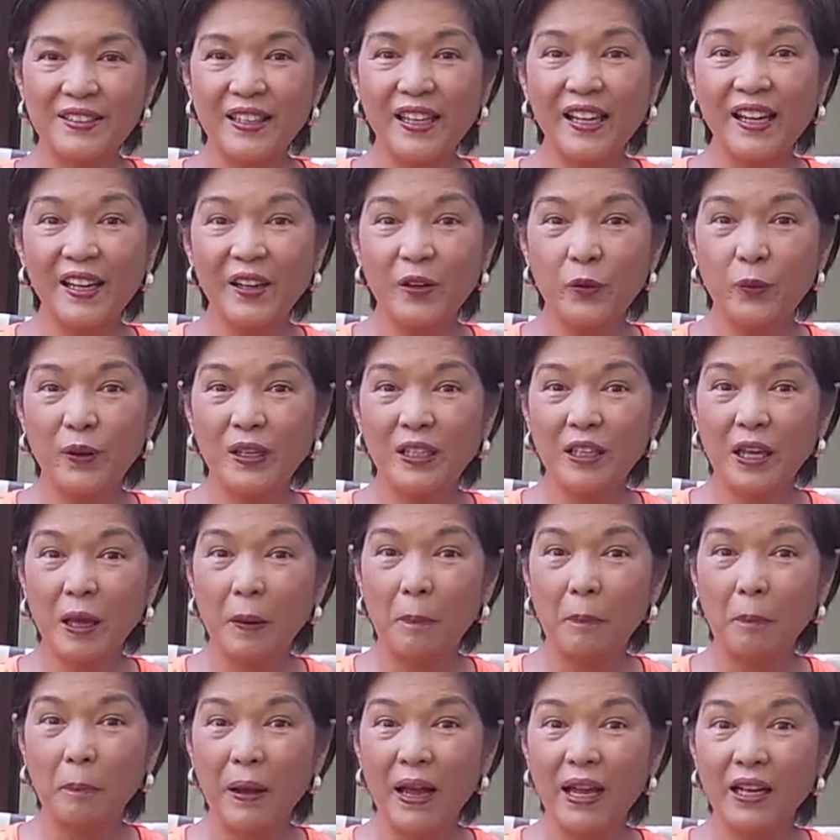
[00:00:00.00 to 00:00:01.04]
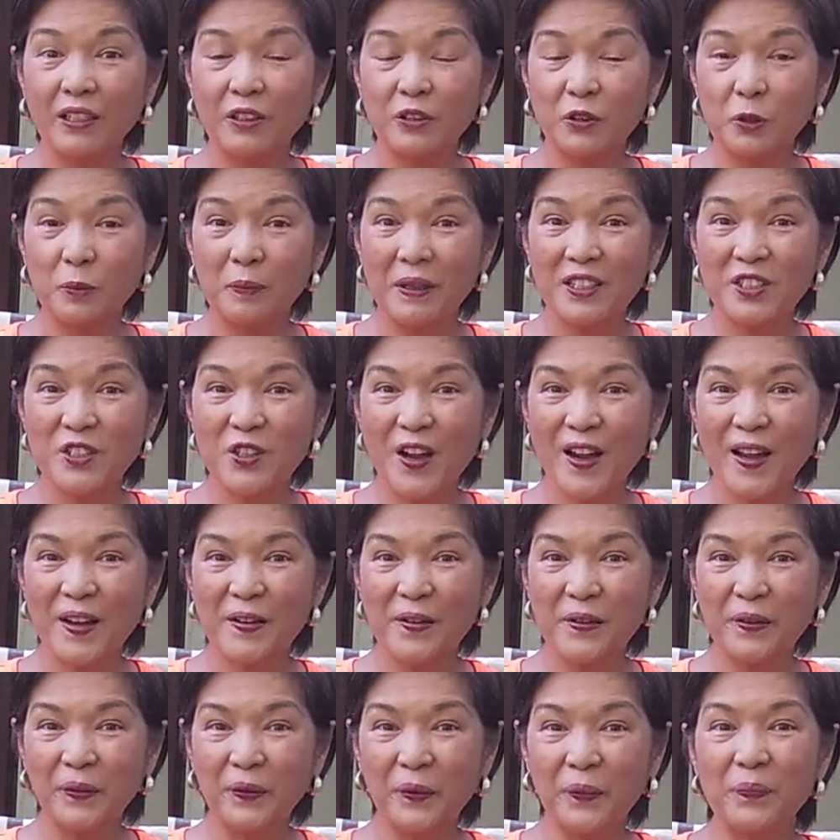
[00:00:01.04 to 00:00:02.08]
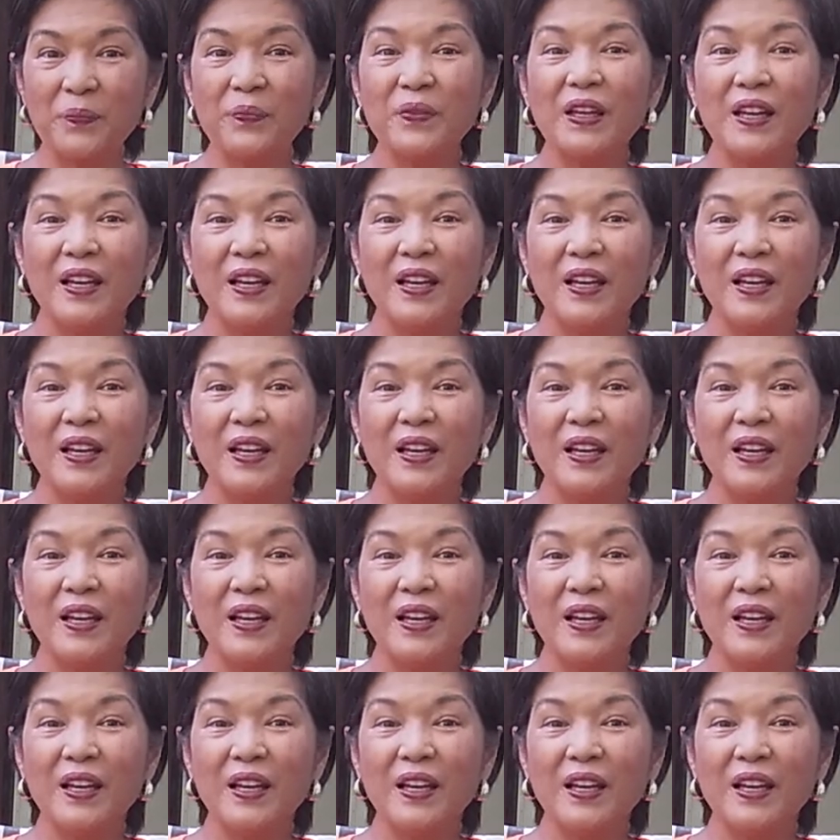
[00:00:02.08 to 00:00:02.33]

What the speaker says: Dane. Welcome back to my channel.